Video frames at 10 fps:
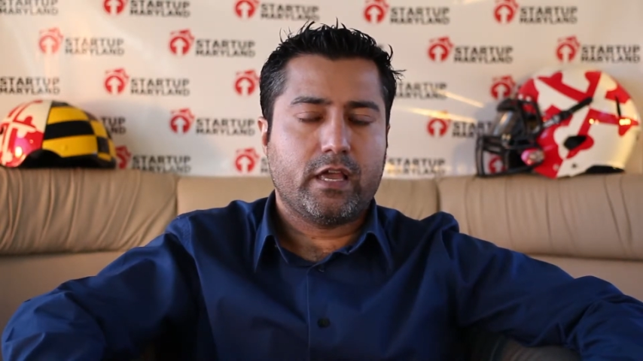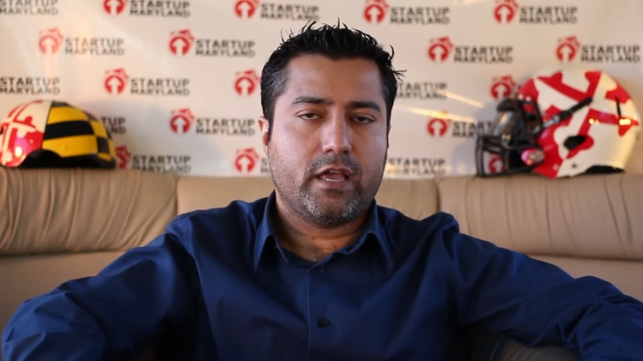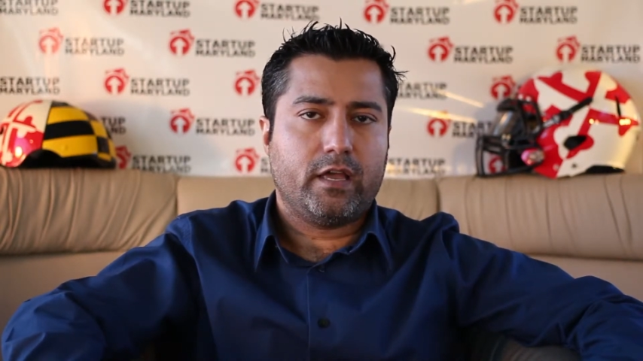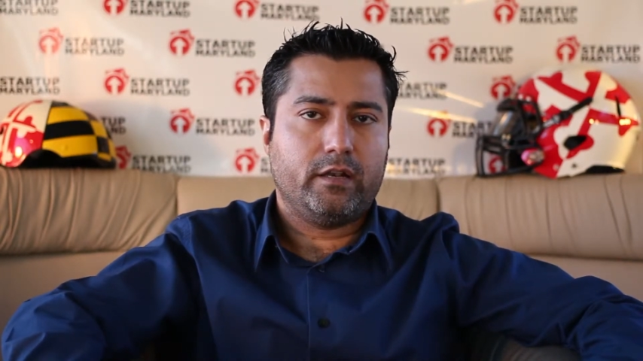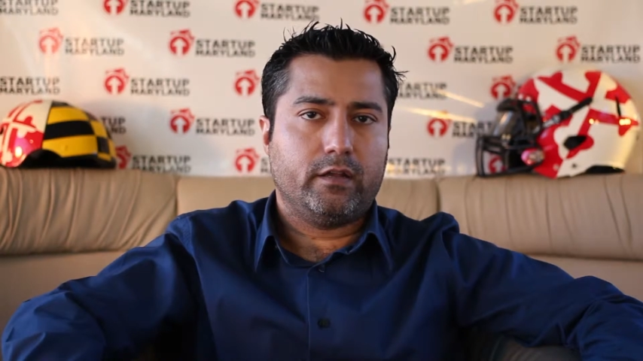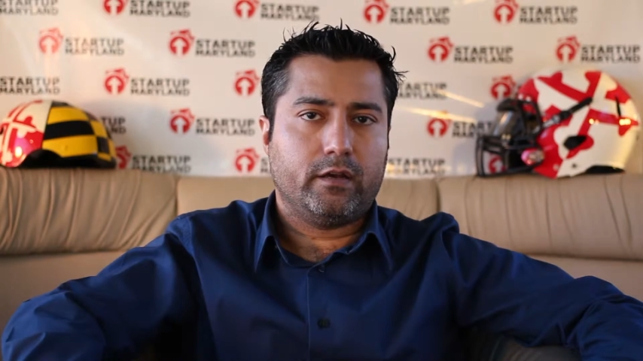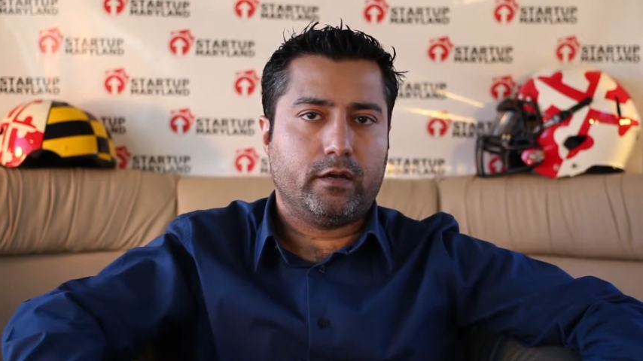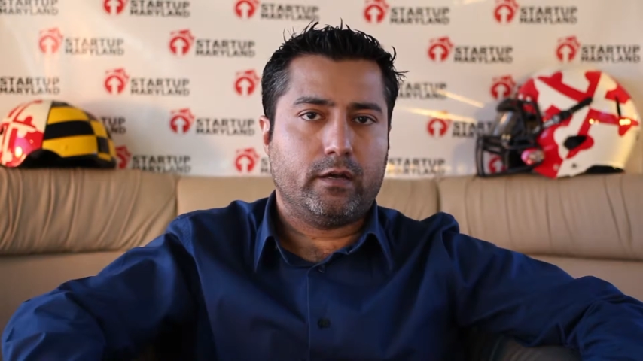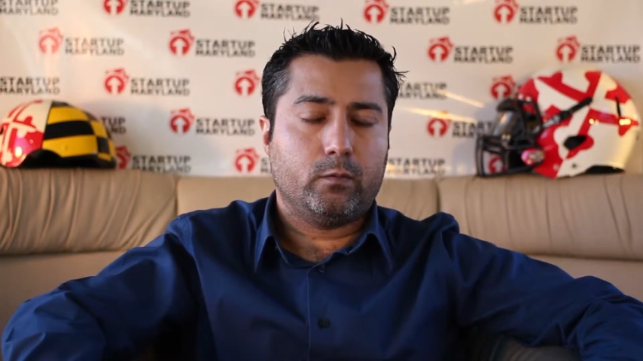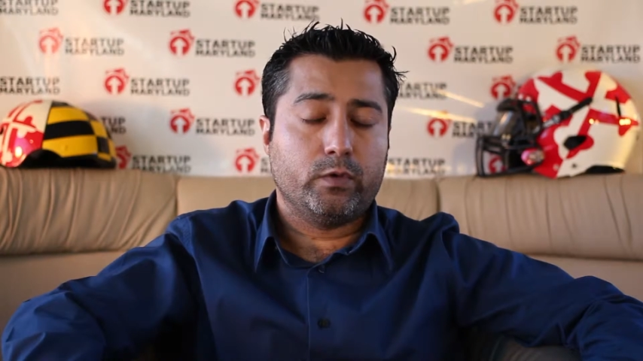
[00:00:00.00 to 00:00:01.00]
and
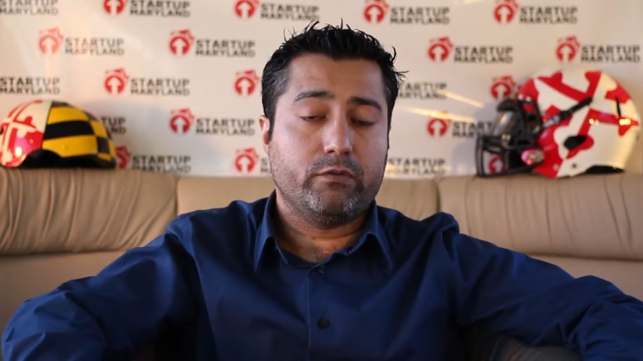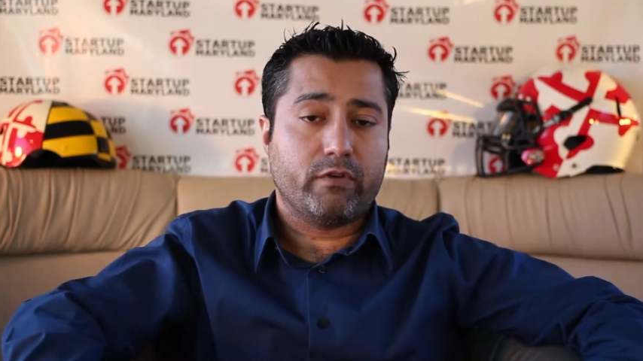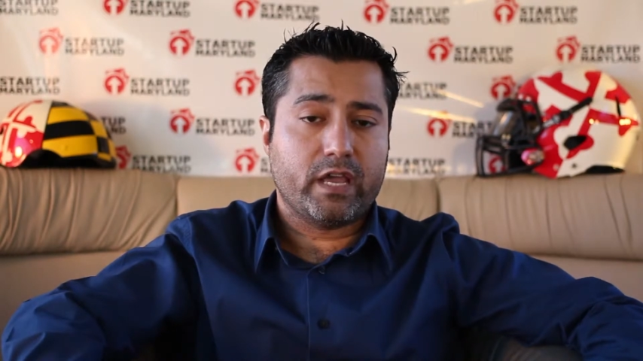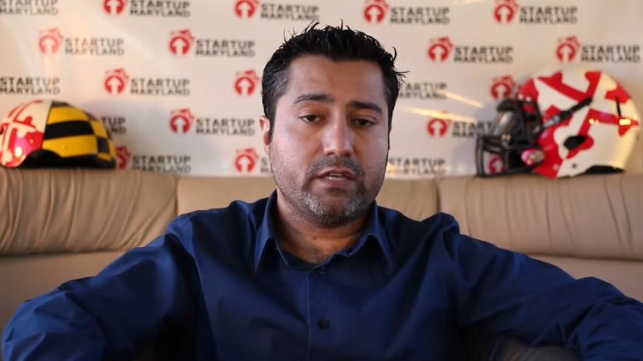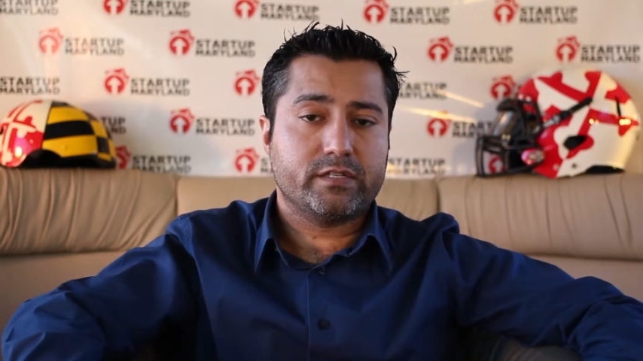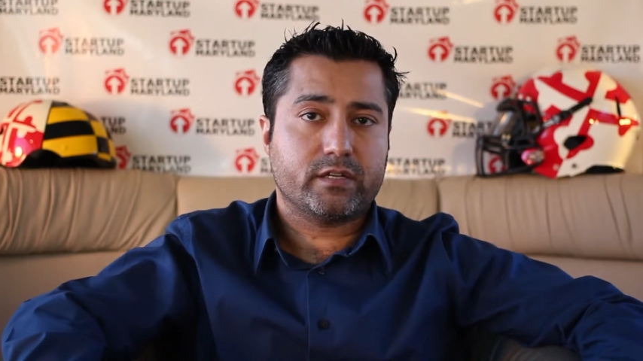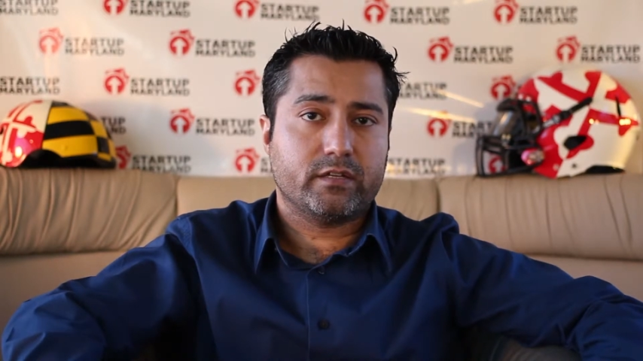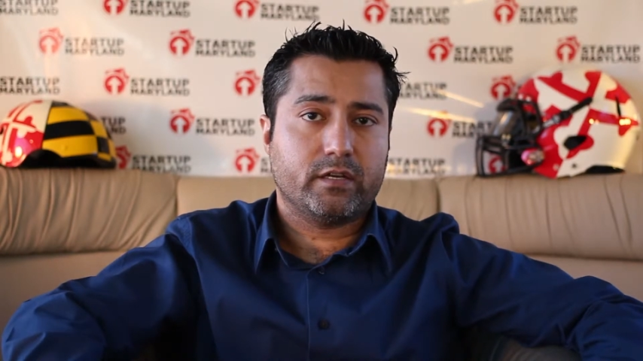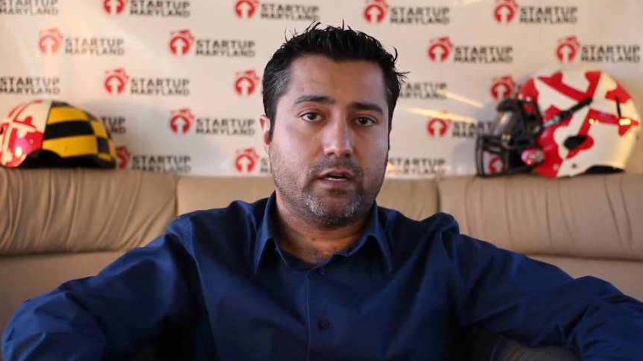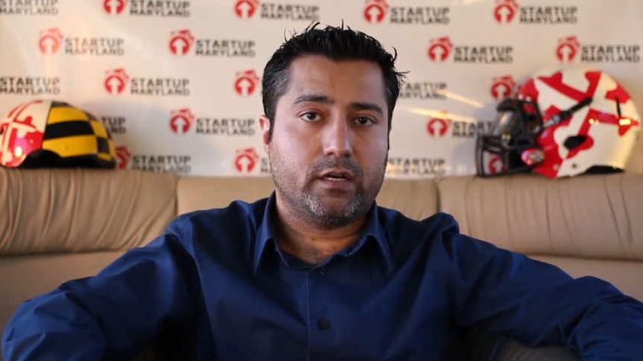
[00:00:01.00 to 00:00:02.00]
uh, we raised
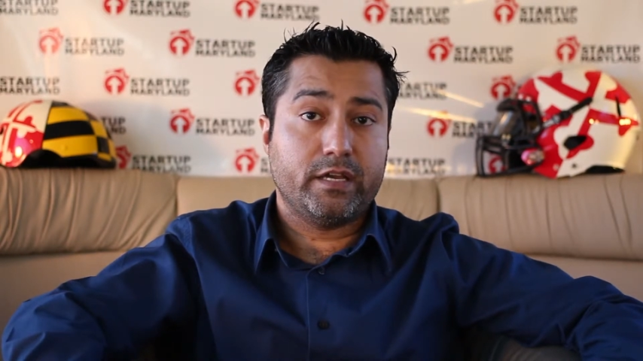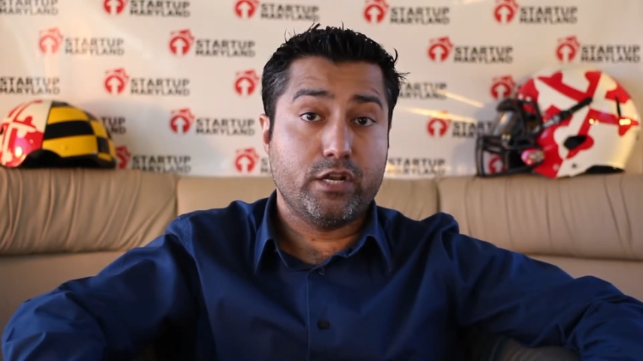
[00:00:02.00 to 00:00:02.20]
uh,